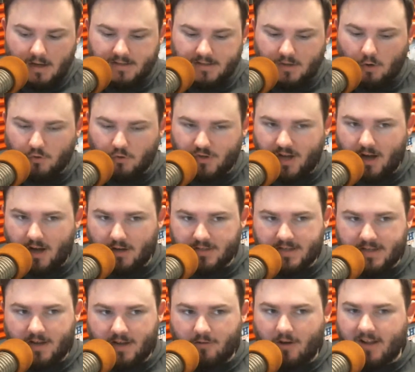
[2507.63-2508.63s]
As Coach Derrick
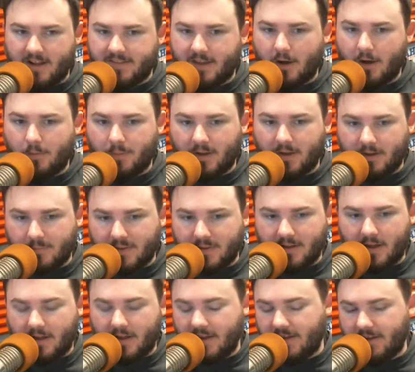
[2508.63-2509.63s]
said right there, played them
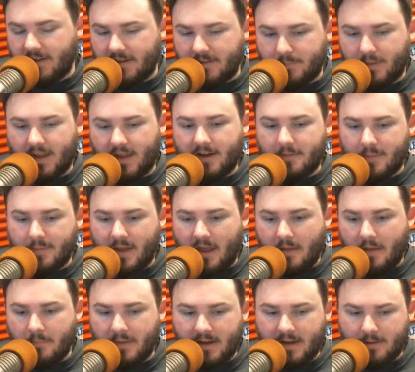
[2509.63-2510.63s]
and
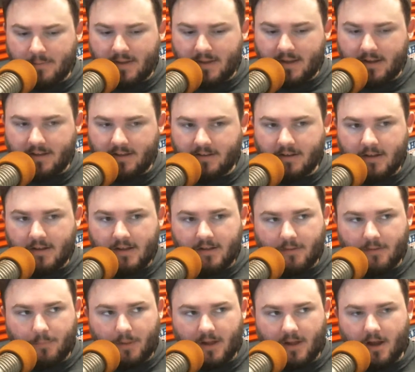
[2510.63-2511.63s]
beat them in
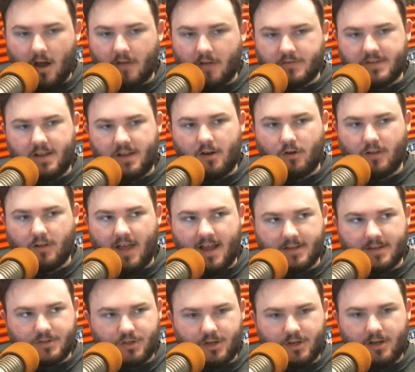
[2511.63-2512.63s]
the playoffs there
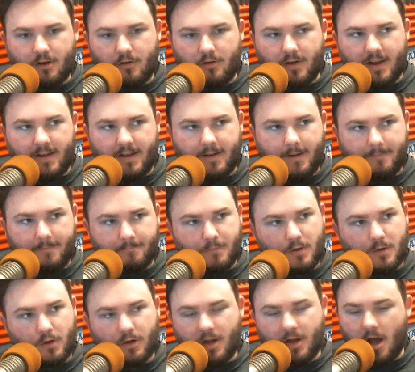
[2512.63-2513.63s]
last year, and
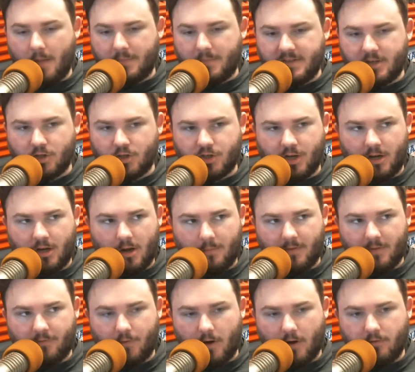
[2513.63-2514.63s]
good competition
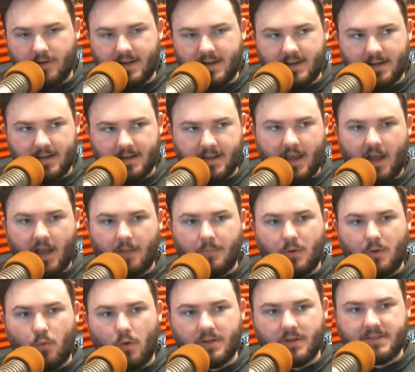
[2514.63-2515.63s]
coming to Frederica
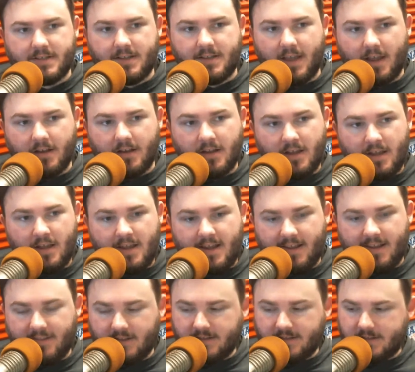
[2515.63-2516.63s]
Academy once again
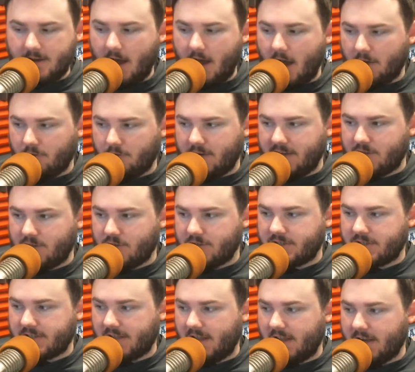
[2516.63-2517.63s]
in this non-region
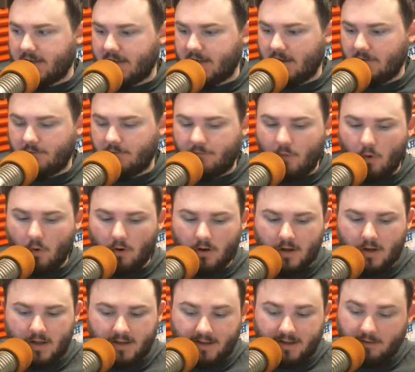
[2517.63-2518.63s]
slate, getting
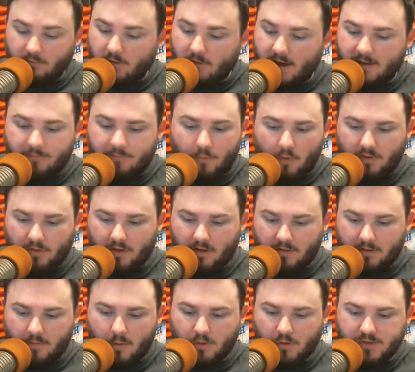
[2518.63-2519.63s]
ready for
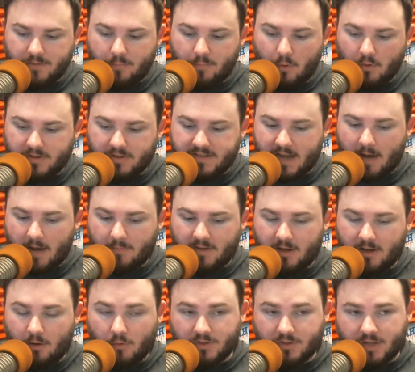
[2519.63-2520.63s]
the most important time of
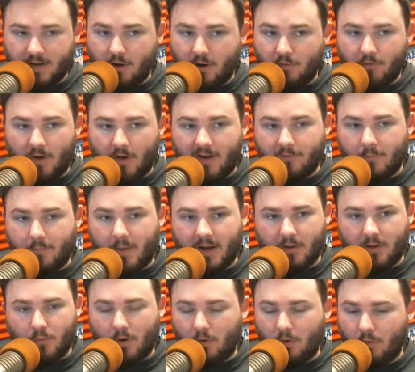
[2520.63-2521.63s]
the year, which I know for
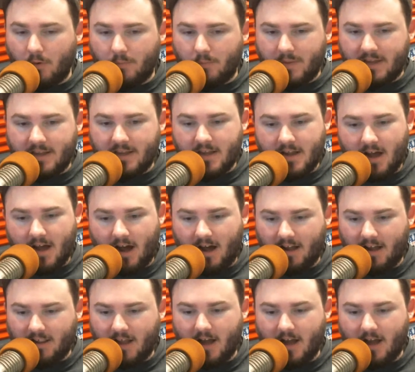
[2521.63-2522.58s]
everybody will be a